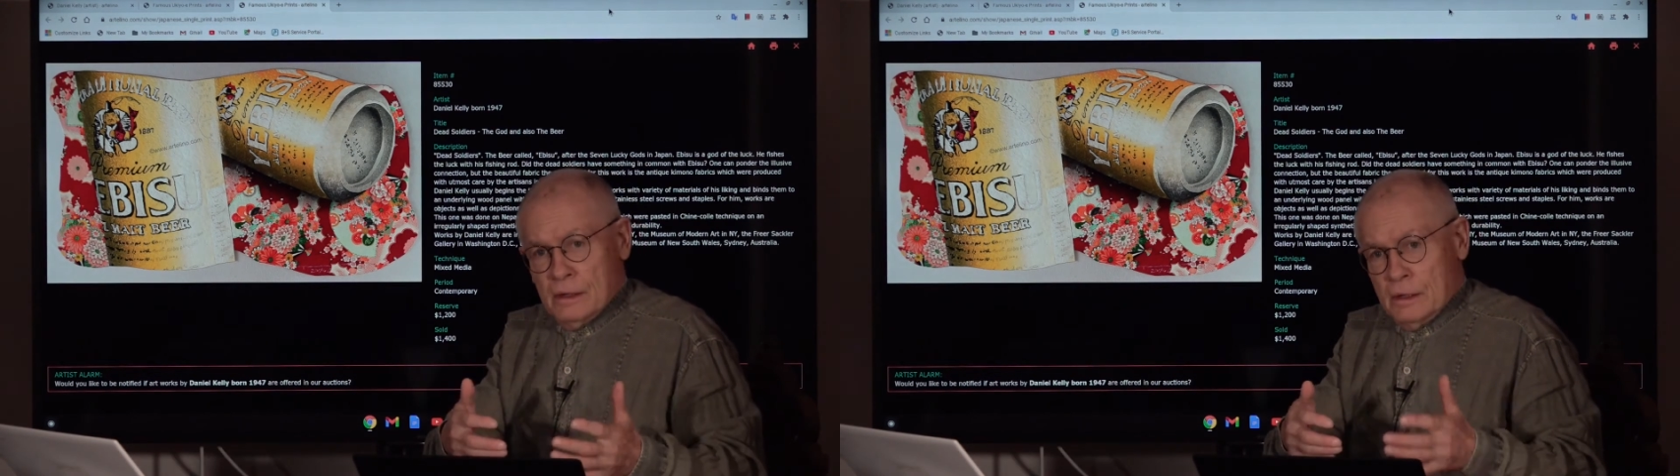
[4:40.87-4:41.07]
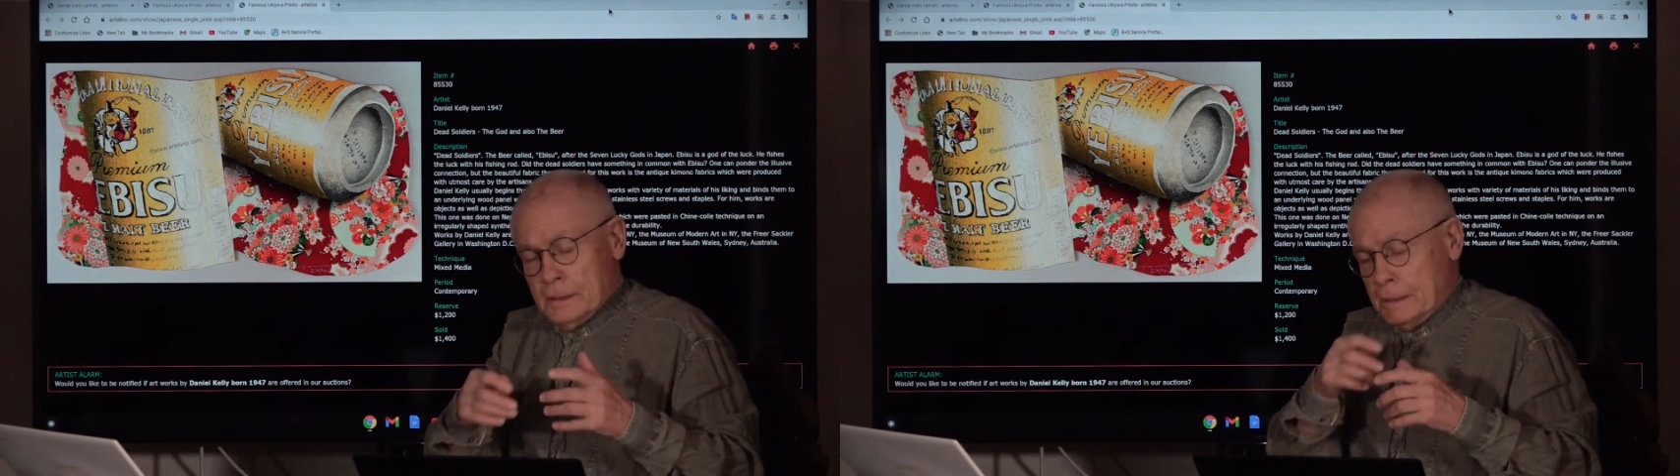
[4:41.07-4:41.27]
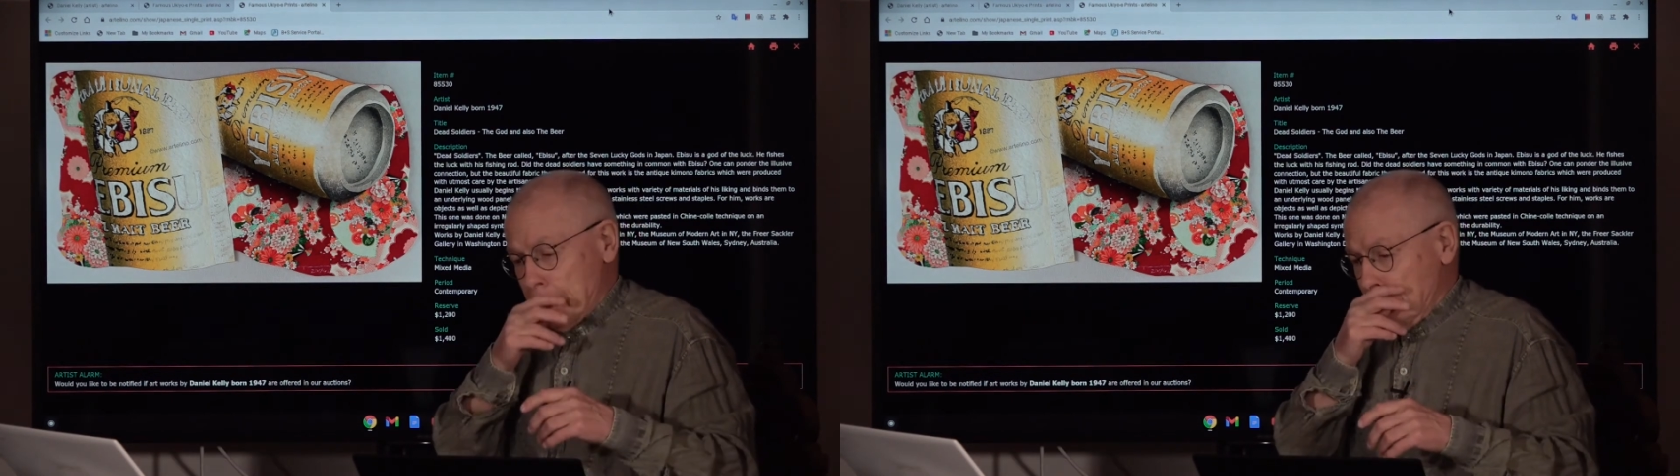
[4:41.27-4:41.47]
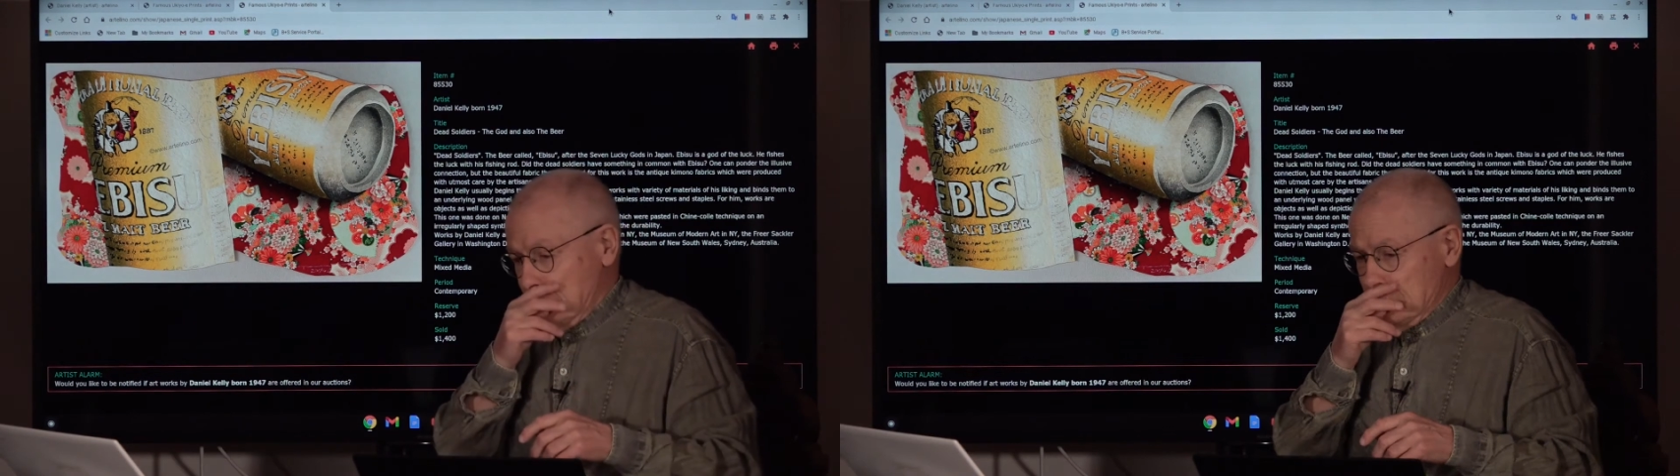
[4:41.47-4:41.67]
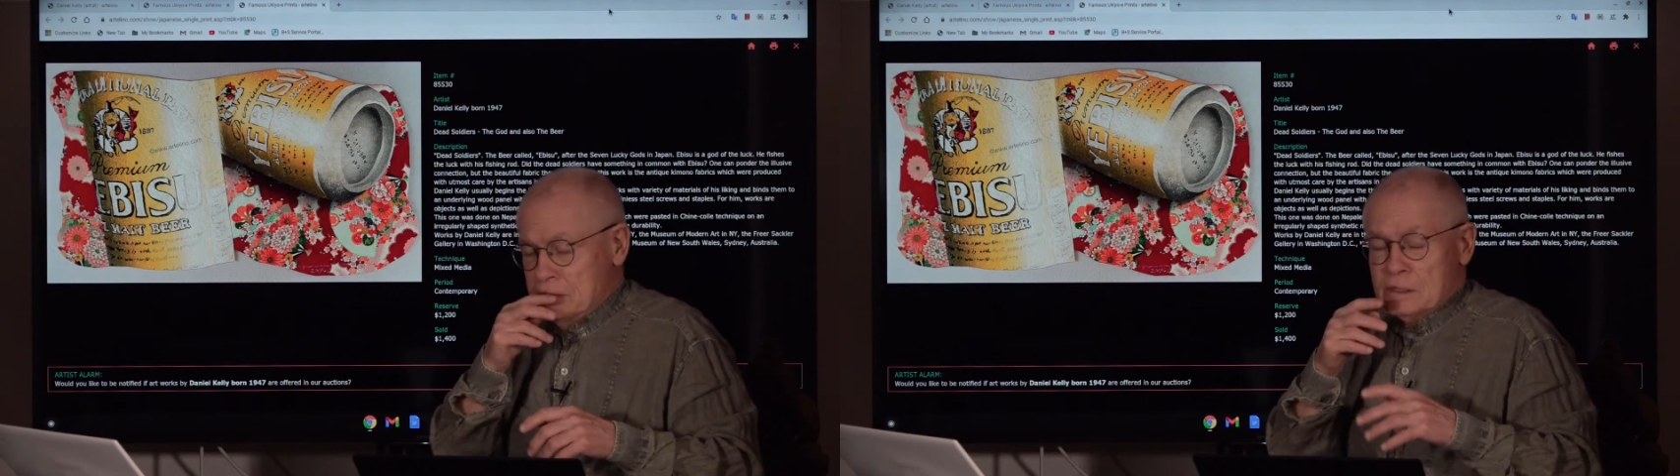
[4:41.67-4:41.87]
okay,
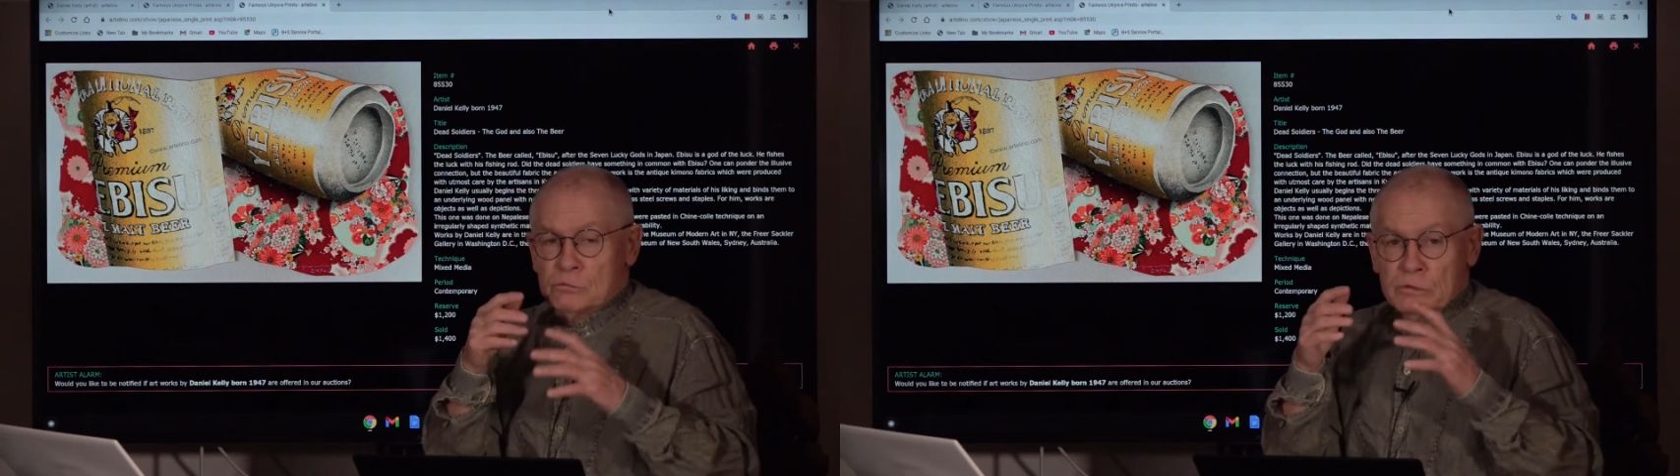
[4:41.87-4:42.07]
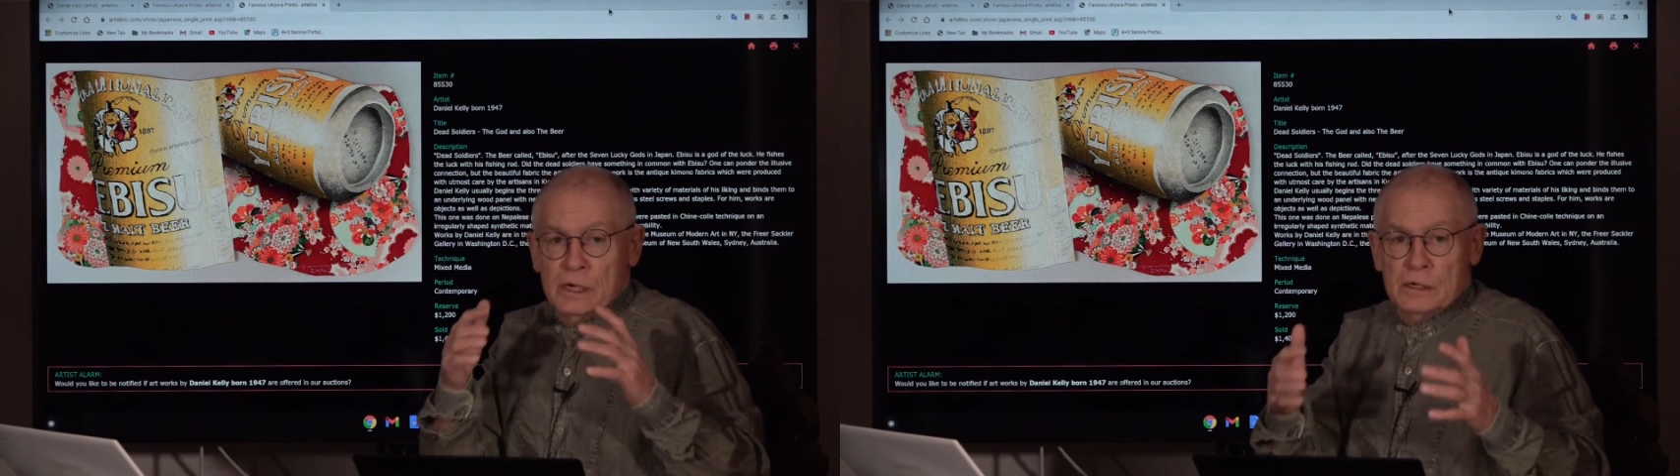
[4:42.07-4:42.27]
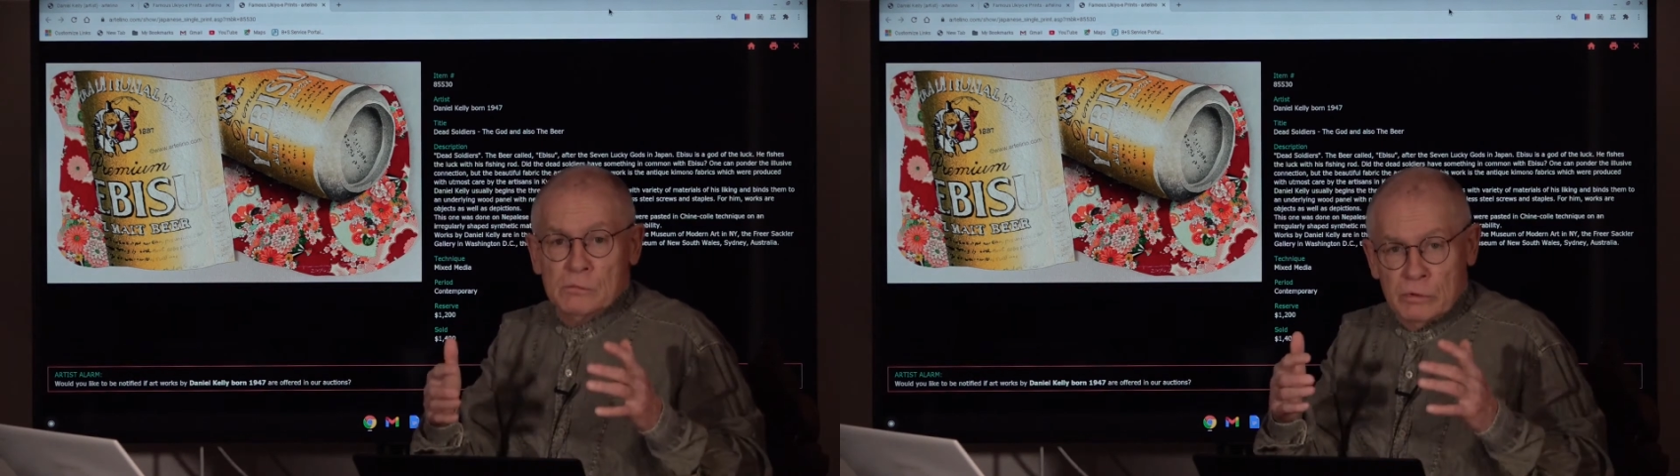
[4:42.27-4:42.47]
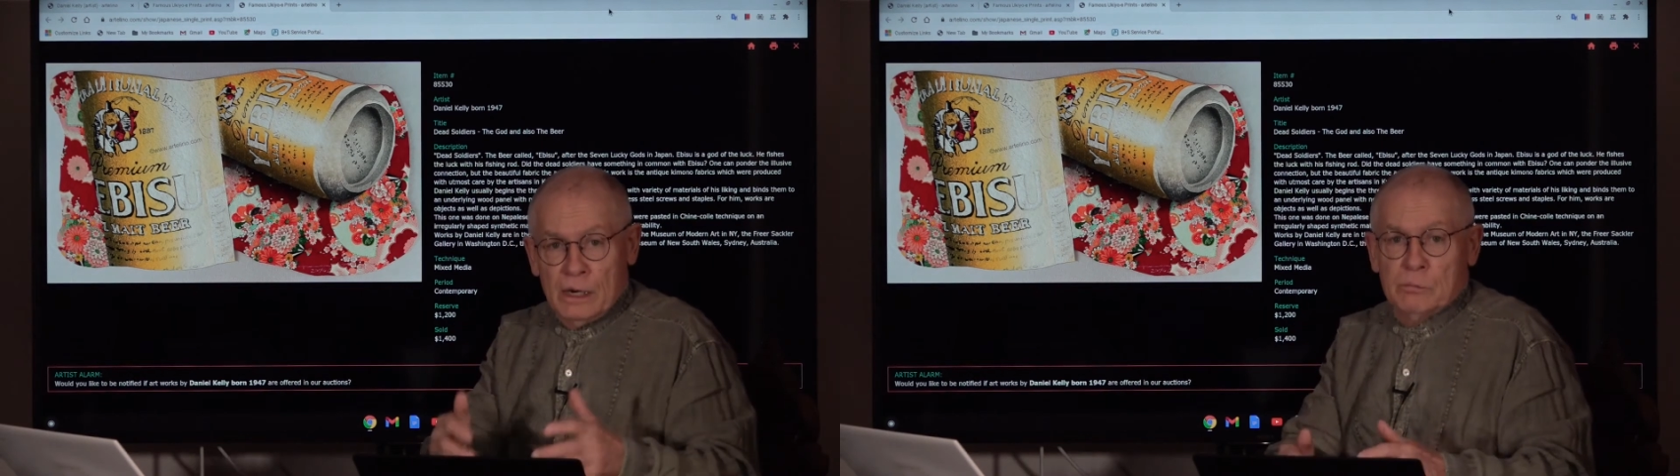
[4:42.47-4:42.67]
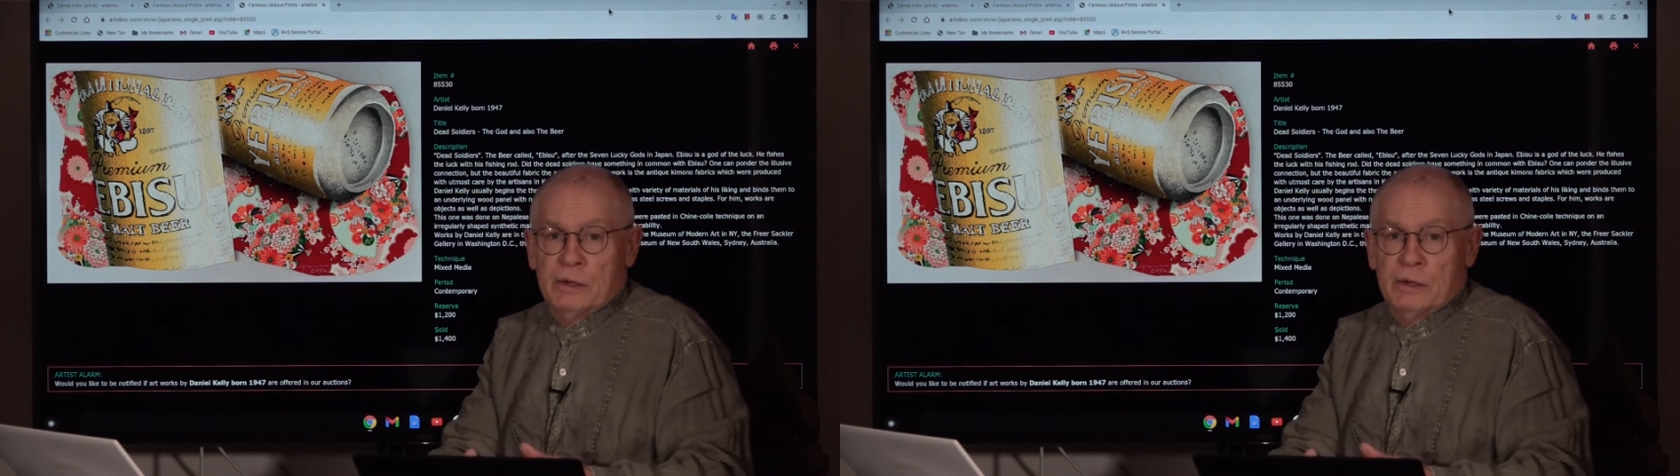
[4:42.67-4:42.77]
is it really well